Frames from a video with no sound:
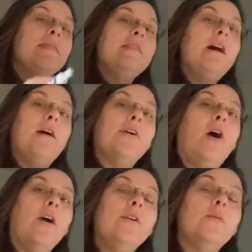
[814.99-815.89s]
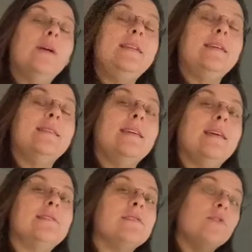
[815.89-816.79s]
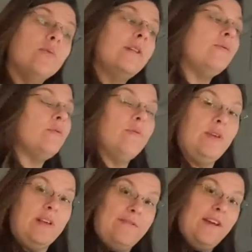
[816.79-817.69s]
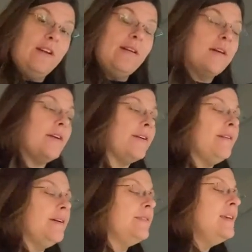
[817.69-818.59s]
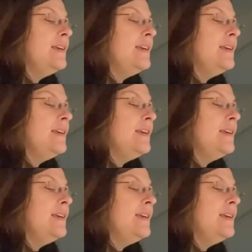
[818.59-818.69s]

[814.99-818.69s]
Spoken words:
Now, the harder way to get the answer, the way we can figure it out on our own,